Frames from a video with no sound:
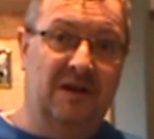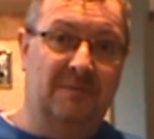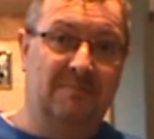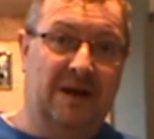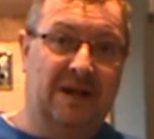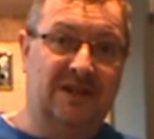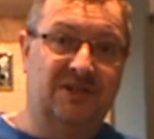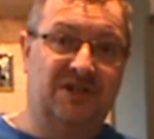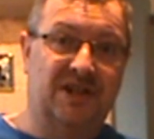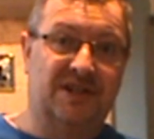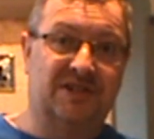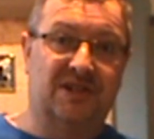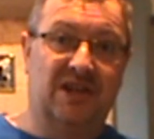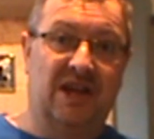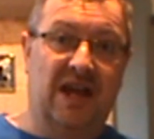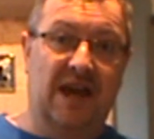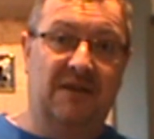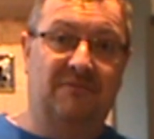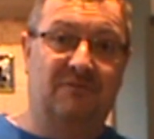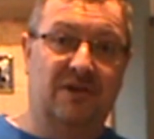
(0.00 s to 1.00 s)
Manchester
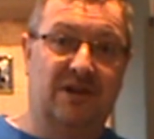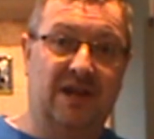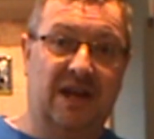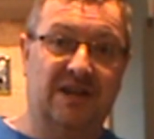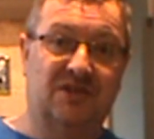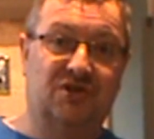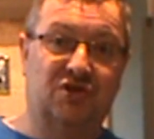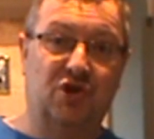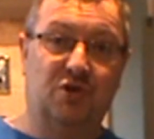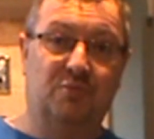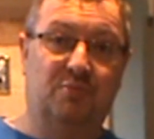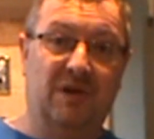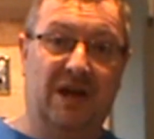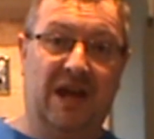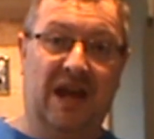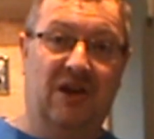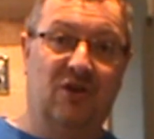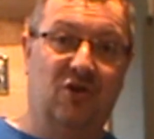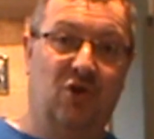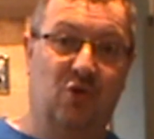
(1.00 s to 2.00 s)
everyday
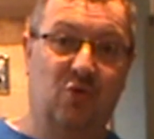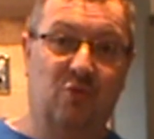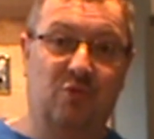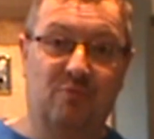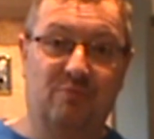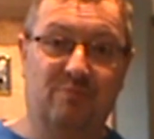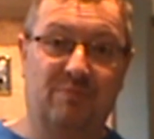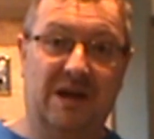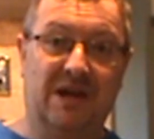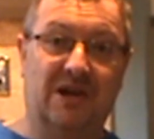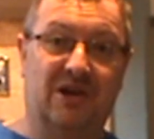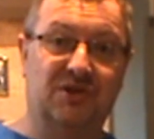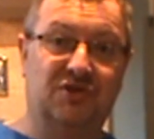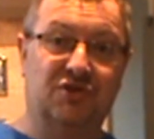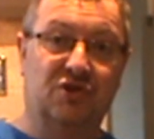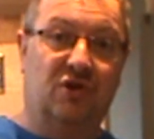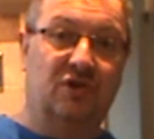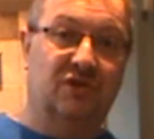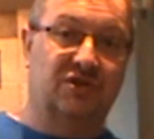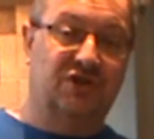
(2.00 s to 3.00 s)
superhero, because
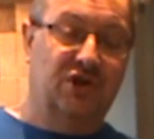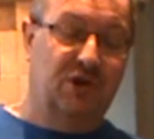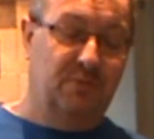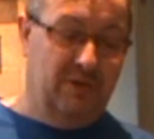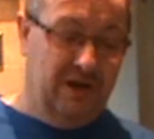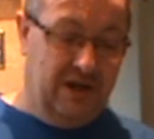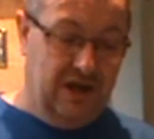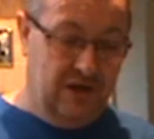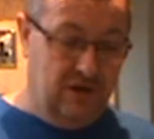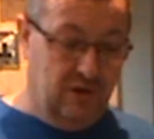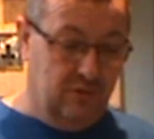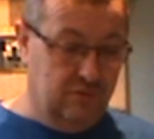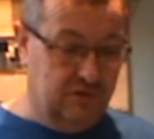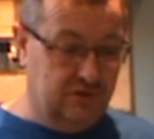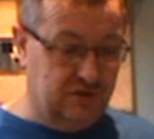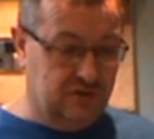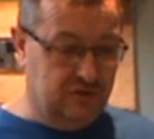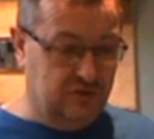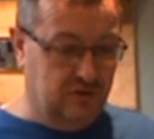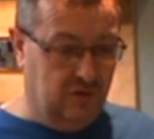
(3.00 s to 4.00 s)
you're all
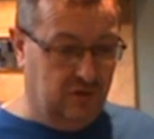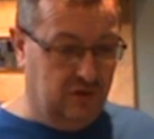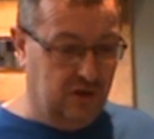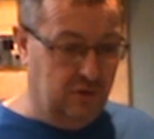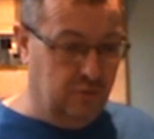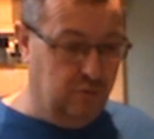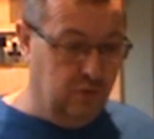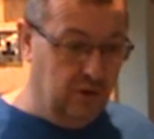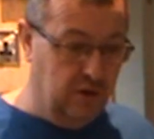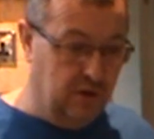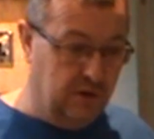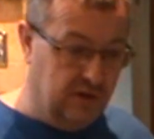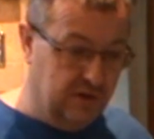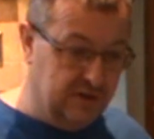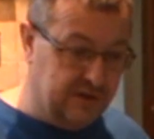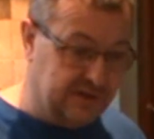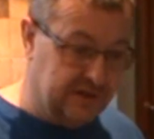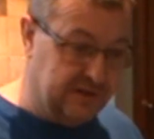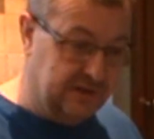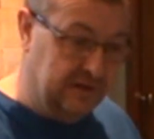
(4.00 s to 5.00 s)
superheroes, all you
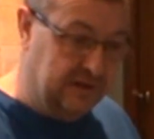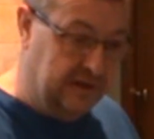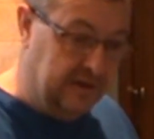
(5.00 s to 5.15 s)
workers.